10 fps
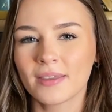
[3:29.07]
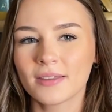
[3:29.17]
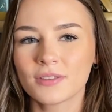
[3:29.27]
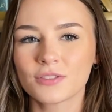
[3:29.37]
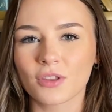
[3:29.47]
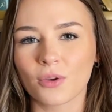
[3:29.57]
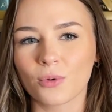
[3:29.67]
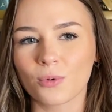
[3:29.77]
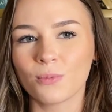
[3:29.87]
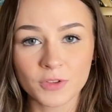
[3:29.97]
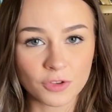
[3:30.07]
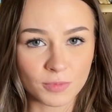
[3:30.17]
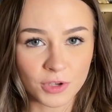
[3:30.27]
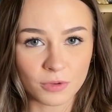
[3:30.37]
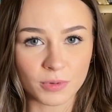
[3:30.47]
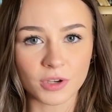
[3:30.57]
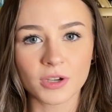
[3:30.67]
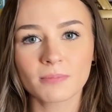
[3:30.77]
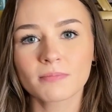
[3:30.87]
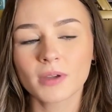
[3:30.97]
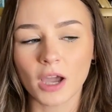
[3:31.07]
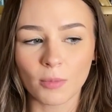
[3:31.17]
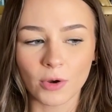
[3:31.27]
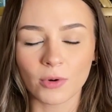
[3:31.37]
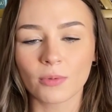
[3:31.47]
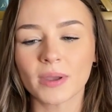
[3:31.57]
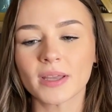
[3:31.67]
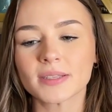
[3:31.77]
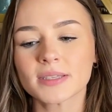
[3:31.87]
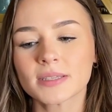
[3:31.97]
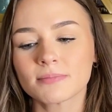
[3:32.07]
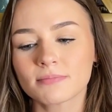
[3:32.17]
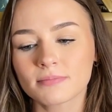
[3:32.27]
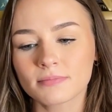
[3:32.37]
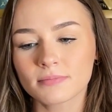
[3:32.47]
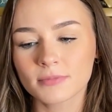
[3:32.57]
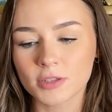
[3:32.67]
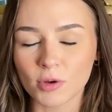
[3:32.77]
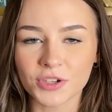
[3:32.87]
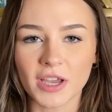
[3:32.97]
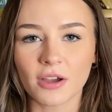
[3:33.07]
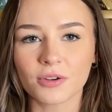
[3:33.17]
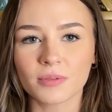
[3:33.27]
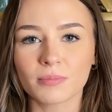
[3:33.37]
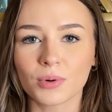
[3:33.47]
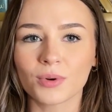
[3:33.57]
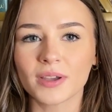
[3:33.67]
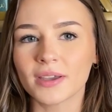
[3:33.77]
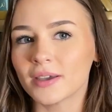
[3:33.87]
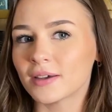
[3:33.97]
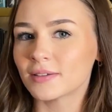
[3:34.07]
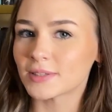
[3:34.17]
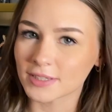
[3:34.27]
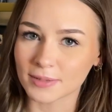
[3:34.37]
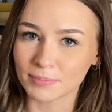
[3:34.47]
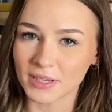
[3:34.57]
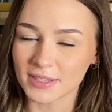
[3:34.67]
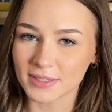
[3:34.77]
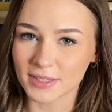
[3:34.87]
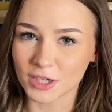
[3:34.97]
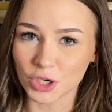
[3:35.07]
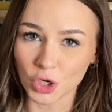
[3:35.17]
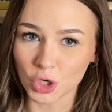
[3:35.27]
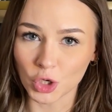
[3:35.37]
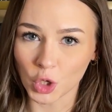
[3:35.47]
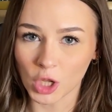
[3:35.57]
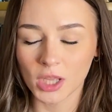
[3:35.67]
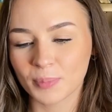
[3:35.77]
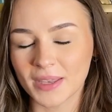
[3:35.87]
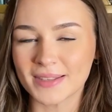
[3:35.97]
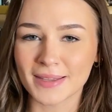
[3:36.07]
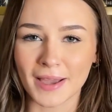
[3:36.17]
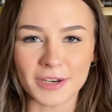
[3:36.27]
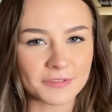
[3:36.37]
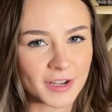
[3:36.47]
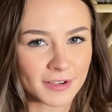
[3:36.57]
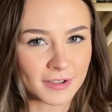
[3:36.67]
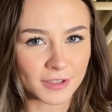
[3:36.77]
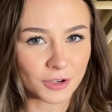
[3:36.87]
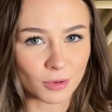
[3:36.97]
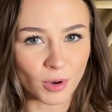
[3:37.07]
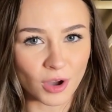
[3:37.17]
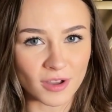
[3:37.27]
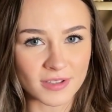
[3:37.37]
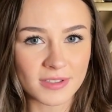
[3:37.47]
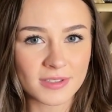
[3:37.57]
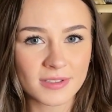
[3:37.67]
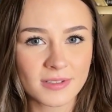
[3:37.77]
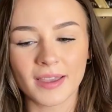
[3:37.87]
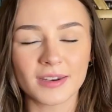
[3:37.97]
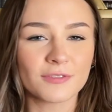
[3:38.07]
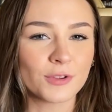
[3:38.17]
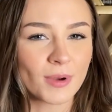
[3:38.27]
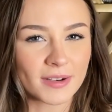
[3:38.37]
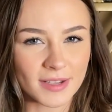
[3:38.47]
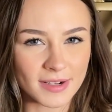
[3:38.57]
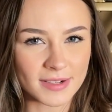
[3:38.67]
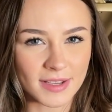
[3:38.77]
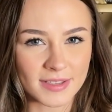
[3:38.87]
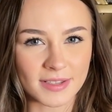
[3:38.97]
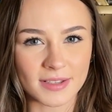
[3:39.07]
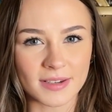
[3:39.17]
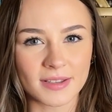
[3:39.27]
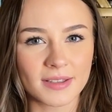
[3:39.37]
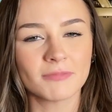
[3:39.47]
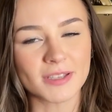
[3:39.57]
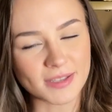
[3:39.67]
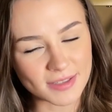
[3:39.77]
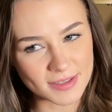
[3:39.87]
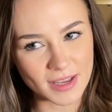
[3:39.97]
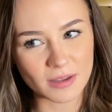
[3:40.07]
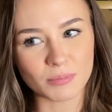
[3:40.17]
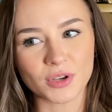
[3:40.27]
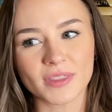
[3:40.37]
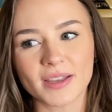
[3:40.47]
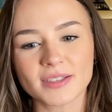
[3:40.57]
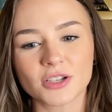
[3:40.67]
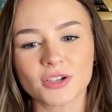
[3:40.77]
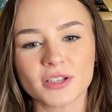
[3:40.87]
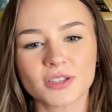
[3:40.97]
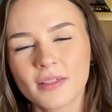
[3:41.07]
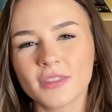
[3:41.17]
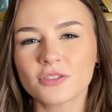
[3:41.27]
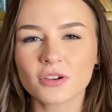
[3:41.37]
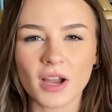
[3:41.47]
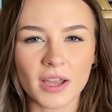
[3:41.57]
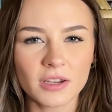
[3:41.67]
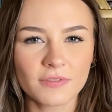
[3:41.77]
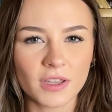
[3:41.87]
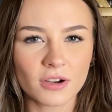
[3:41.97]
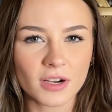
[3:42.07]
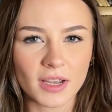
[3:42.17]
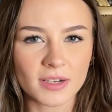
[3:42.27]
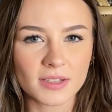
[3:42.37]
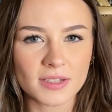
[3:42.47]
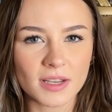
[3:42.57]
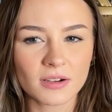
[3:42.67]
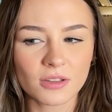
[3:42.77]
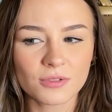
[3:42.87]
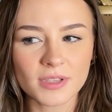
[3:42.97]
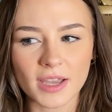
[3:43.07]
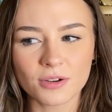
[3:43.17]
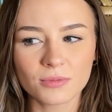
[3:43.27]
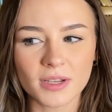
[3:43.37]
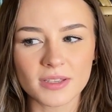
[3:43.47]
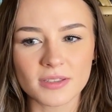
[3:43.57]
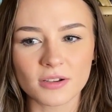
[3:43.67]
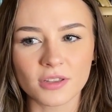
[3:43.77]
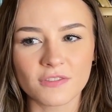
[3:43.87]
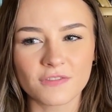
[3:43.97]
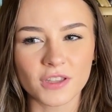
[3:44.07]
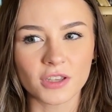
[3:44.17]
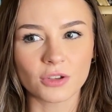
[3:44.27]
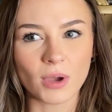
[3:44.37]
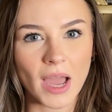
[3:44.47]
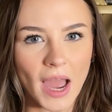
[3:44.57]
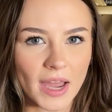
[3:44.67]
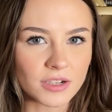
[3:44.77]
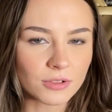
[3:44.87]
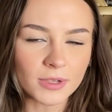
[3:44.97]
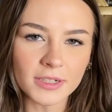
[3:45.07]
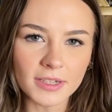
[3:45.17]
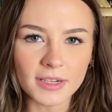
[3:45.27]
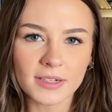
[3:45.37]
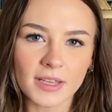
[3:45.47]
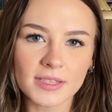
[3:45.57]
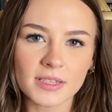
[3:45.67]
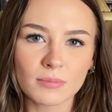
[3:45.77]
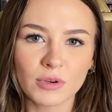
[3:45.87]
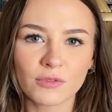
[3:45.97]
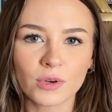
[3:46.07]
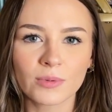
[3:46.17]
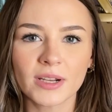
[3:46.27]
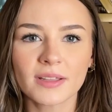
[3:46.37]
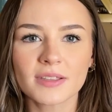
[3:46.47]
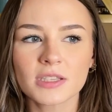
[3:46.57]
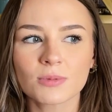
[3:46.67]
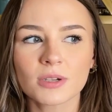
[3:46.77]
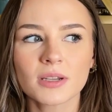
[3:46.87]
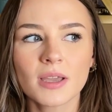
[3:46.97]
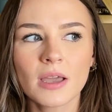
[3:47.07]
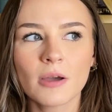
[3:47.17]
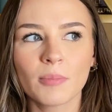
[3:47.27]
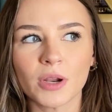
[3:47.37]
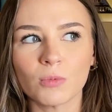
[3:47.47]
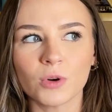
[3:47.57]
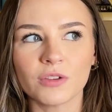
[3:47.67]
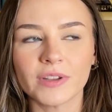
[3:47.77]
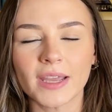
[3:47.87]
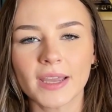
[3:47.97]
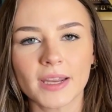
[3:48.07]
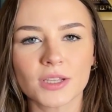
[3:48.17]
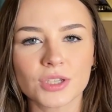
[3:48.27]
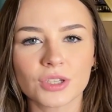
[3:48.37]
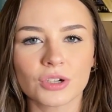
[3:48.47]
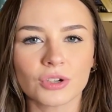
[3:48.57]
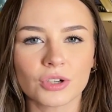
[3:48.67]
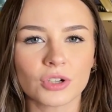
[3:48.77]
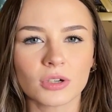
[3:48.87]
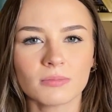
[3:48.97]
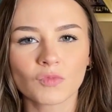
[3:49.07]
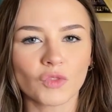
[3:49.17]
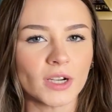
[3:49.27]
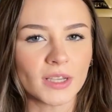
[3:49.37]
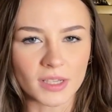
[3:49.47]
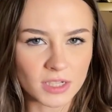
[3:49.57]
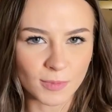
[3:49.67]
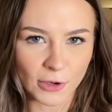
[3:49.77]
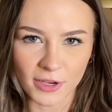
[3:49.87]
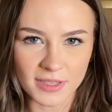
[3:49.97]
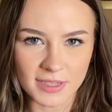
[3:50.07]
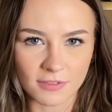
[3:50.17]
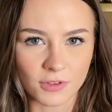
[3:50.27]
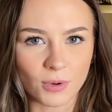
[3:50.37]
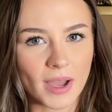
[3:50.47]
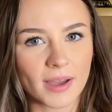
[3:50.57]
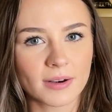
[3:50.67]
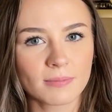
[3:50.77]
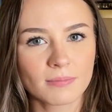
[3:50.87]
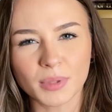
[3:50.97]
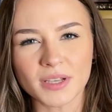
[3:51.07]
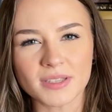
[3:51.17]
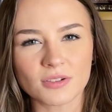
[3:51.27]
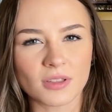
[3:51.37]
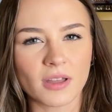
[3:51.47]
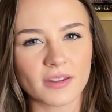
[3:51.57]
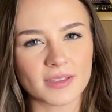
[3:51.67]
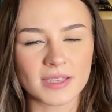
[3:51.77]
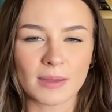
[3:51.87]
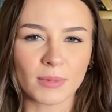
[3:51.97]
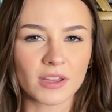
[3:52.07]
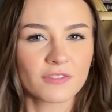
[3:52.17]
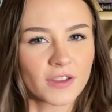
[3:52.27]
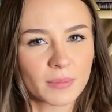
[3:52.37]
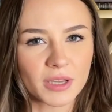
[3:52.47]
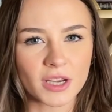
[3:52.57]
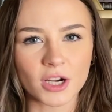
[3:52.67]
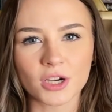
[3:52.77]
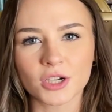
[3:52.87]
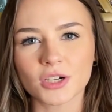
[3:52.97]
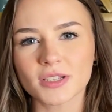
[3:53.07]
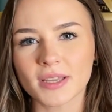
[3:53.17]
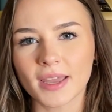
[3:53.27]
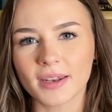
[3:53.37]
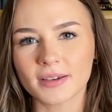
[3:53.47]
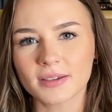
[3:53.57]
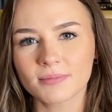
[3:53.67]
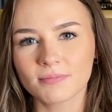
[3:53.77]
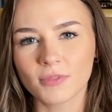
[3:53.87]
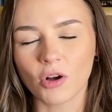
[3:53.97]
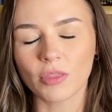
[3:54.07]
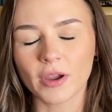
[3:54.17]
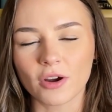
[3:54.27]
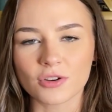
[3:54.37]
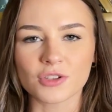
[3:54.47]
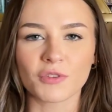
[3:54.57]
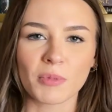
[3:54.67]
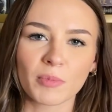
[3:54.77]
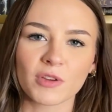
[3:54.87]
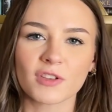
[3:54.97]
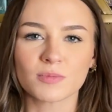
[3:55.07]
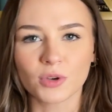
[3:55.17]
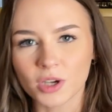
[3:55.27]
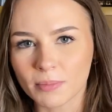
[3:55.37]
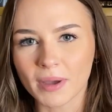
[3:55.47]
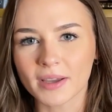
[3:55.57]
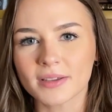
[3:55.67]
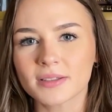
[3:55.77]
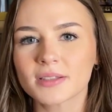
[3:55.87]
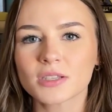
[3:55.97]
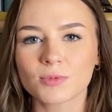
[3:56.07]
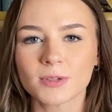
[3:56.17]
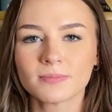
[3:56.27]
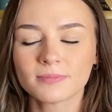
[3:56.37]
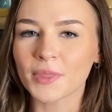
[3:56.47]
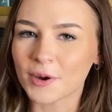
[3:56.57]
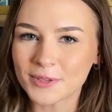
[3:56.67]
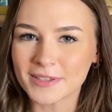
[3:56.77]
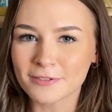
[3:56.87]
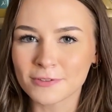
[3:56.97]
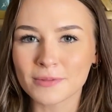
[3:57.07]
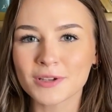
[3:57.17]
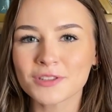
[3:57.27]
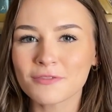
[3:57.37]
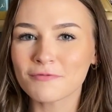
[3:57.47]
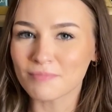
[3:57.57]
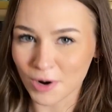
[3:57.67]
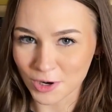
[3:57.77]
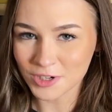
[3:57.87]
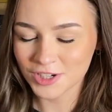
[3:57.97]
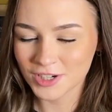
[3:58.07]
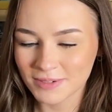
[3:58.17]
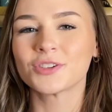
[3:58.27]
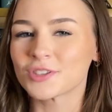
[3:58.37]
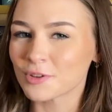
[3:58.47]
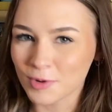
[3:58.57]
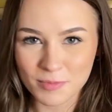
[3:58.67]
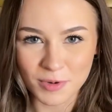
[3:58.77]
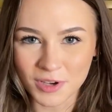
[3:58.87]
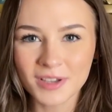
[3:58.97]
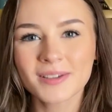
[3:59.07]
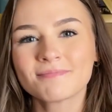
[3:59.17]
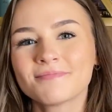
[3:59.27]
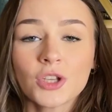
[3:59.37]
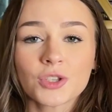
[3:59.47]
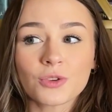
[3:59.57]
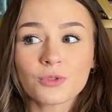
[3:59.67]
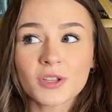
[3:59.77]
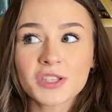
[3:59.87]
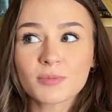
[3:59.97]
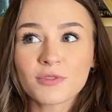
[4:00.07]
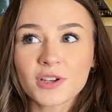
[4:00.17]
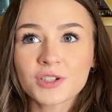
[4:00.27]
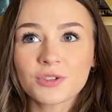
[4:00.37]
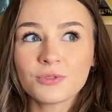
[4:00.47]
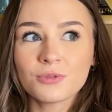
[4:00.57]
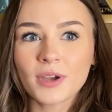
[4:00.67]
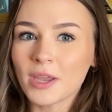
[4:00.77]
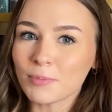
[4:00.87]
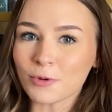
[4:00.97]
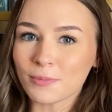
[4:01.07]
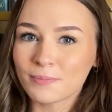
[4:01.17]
So super cute book, cowboy romance, small town boy, big city girl. He's kind of technically her boss. And if you read Done and Dusted, this is the second book in that series. These are kind of interconnected standalones. I don't necessarily feel like you had to read Done and Dusted before reading this one, but it would have enhanced your reading experience if you had, because there's a lot of the same like family characters, and all the characters from the previous book come back into this one. That was it for the month of March, just the one book. So let's move on to April.